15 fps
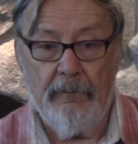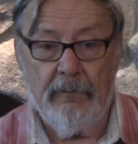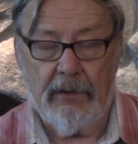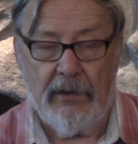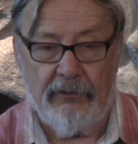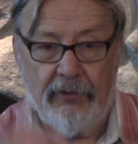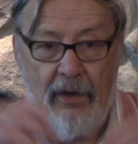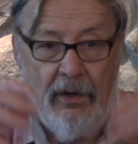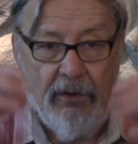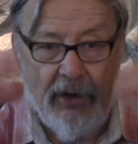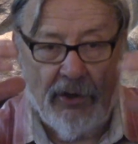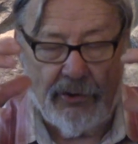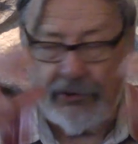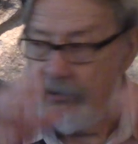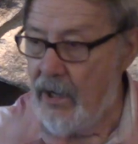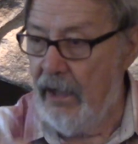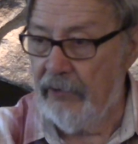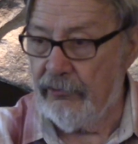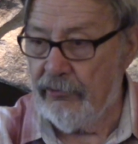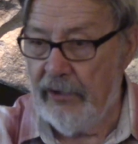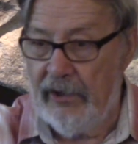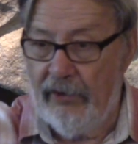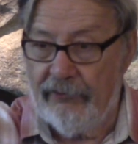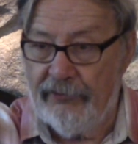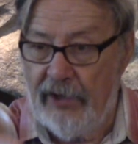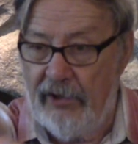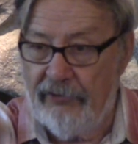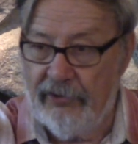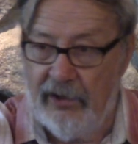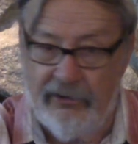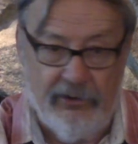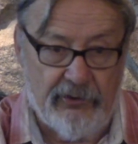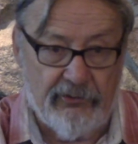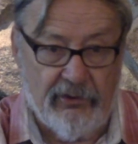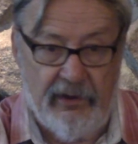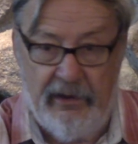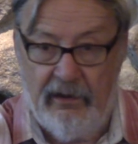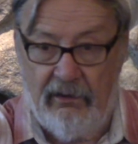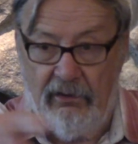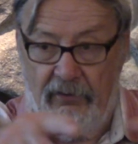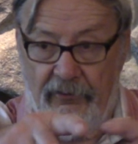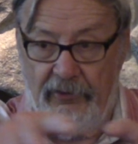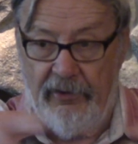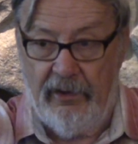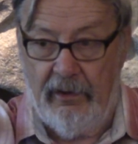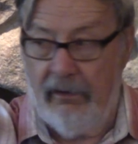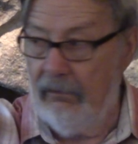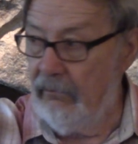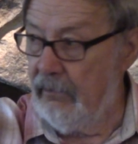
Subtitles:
because there's strong trail scents on the trail over there.